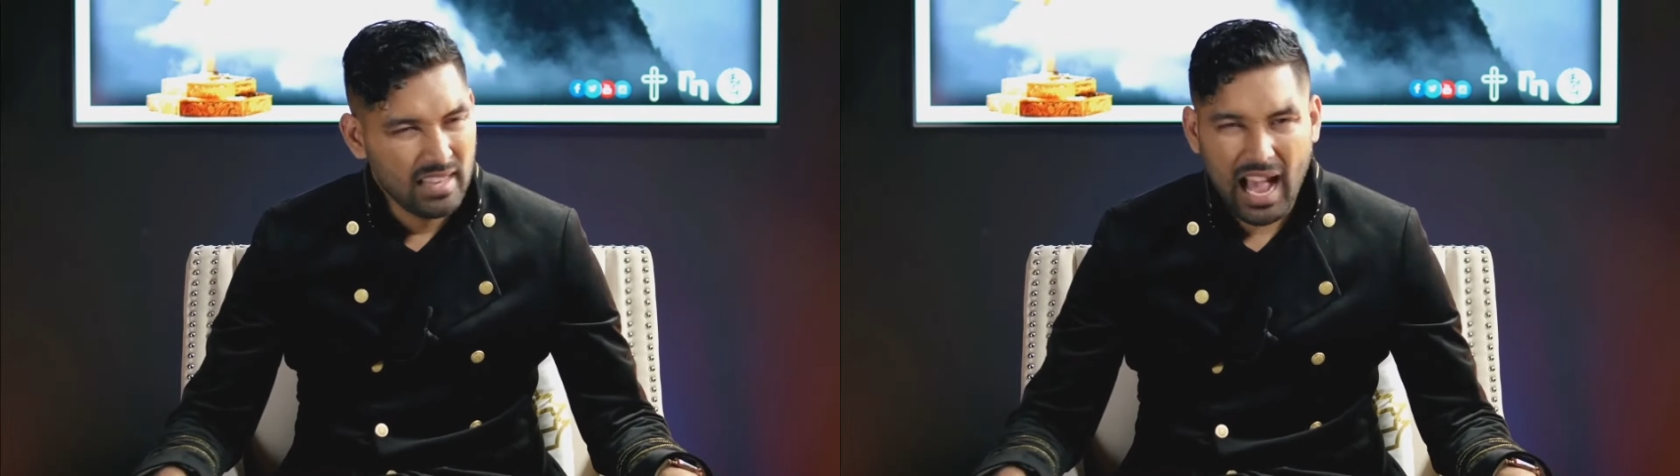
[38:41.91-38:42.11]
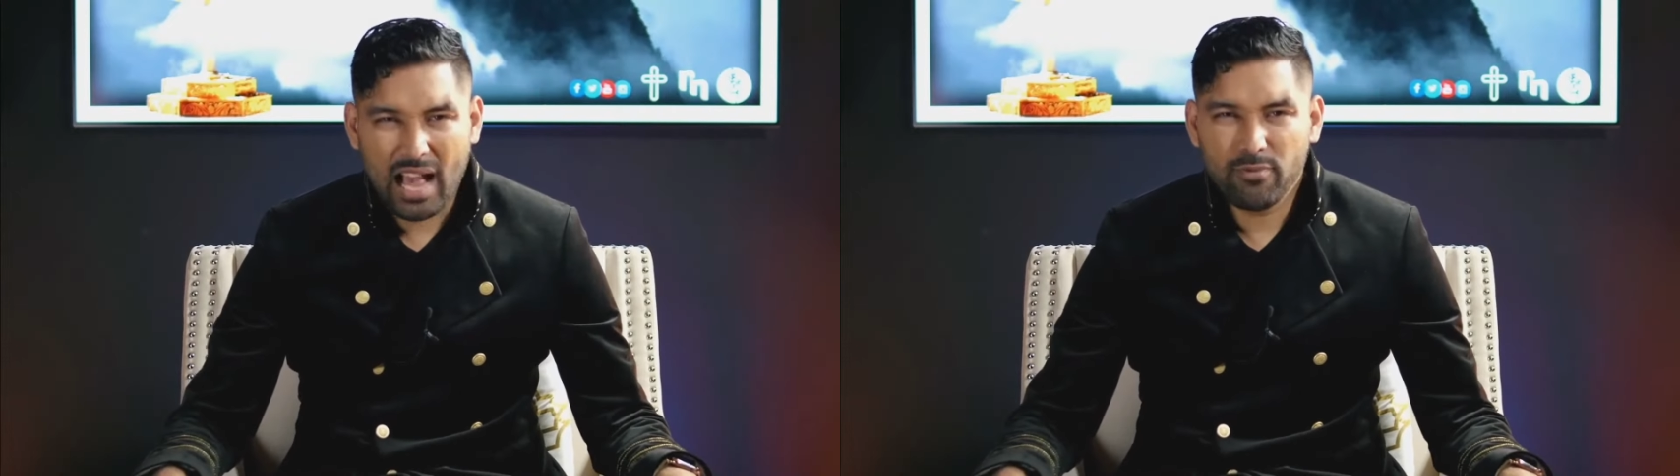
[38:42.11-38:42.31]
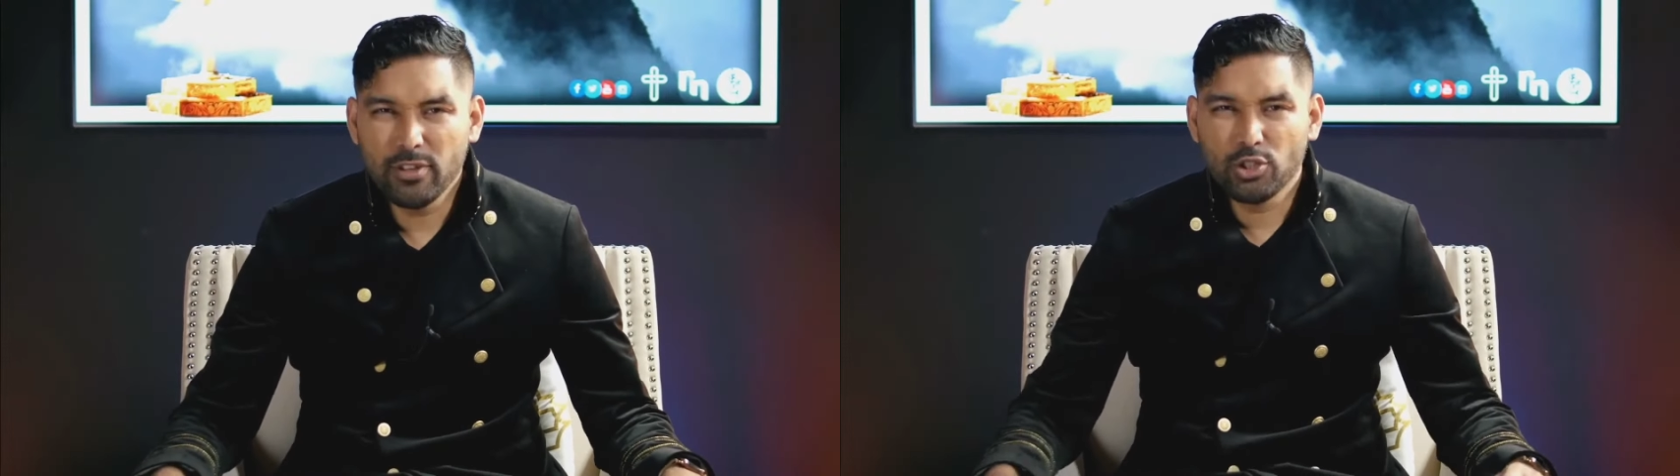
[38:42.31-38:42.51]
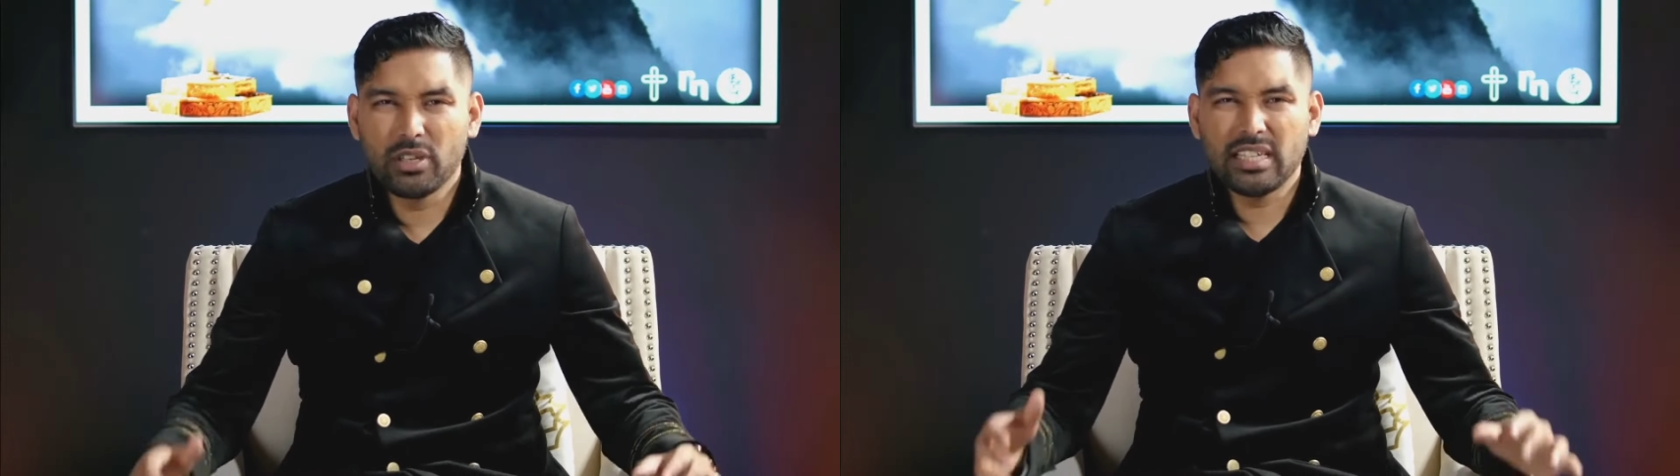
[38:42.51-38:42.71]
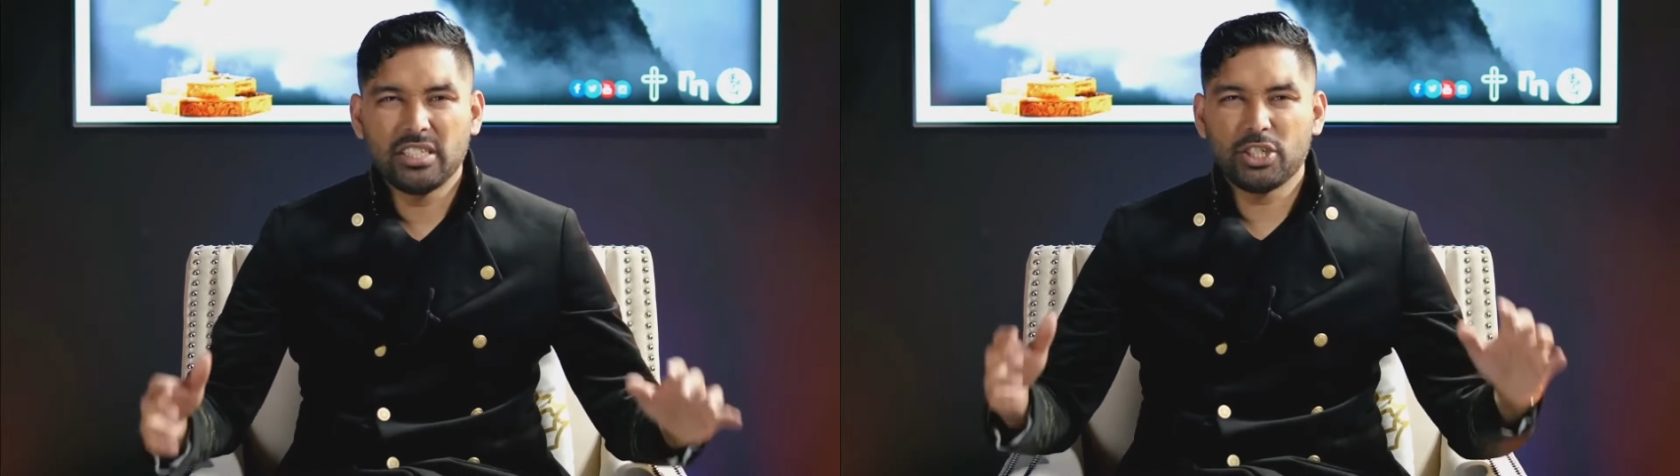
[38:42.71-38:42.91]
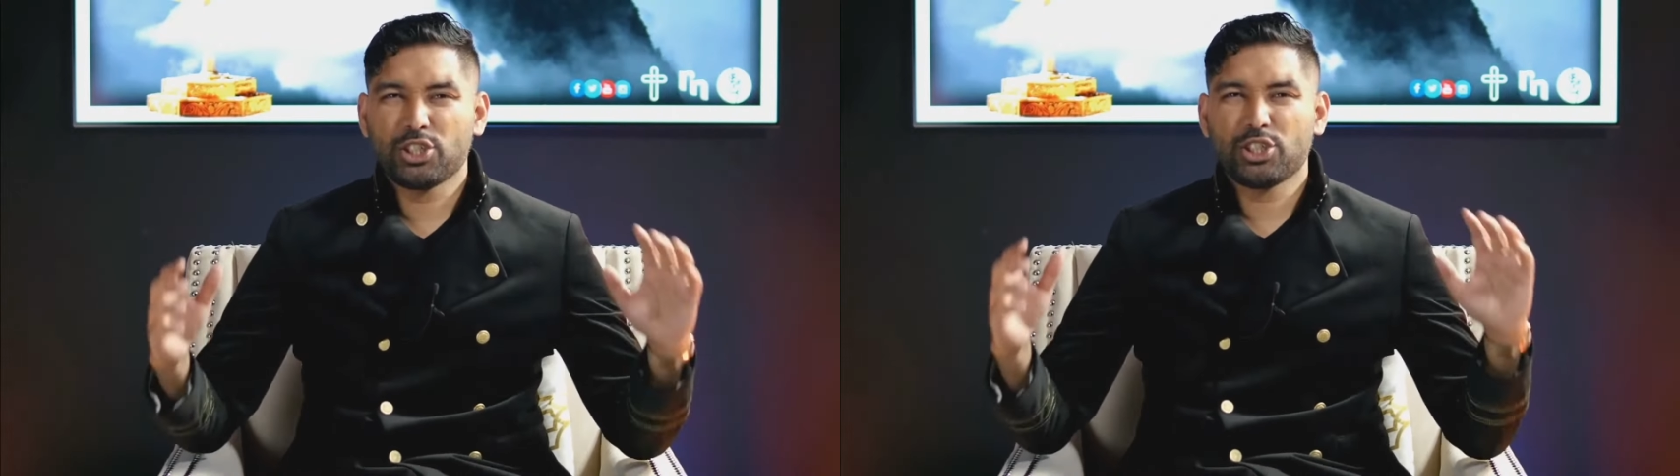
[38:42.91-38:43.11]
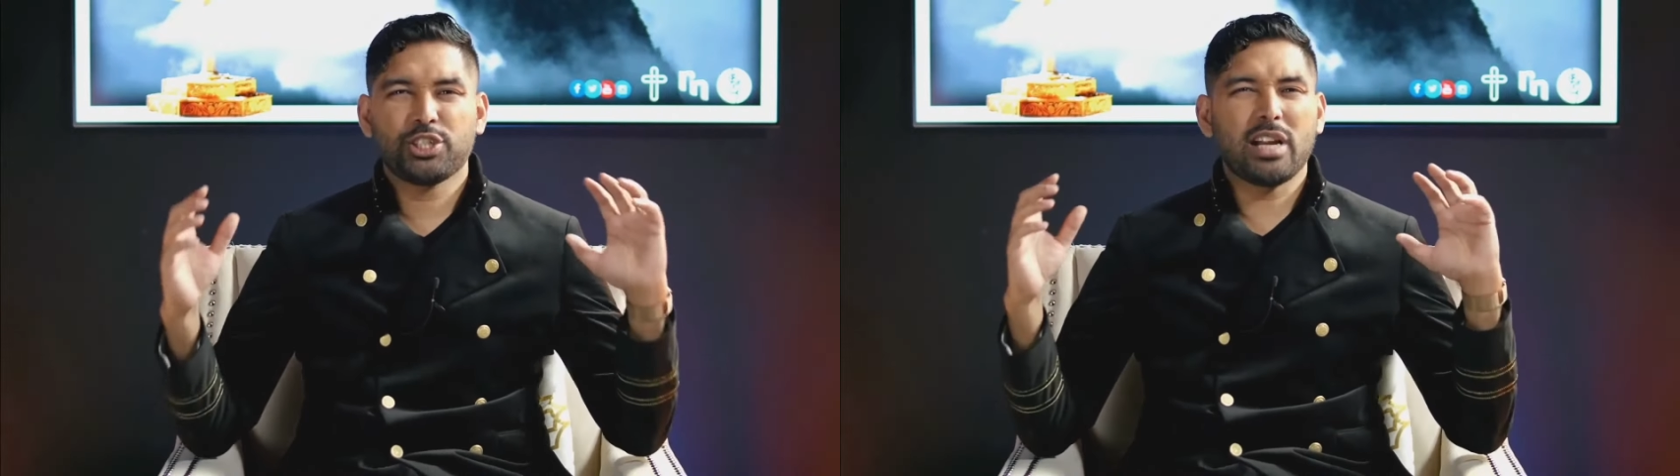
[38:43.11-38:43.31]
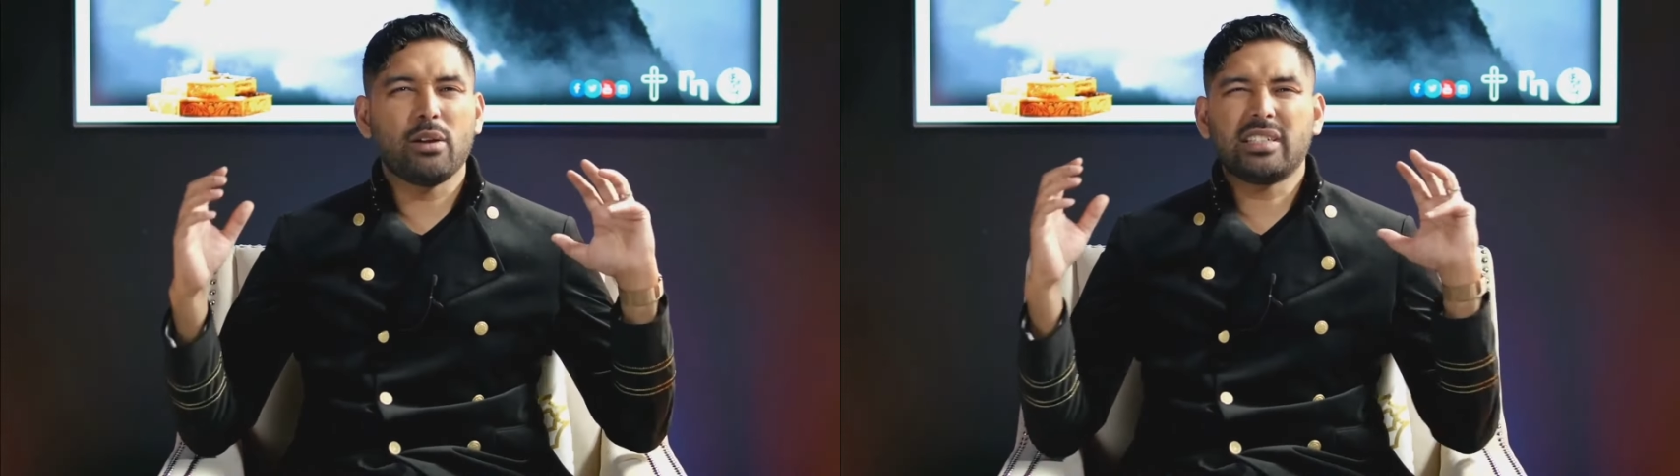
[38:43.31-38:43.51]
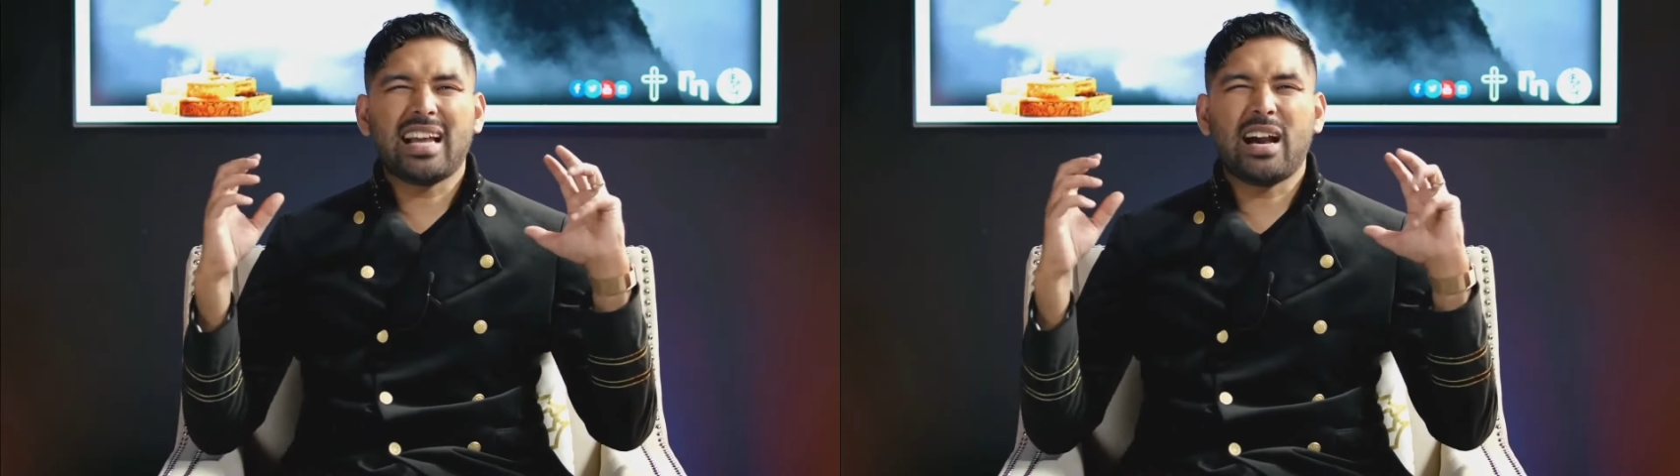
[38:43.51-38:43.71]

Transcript: I wish you can just shout it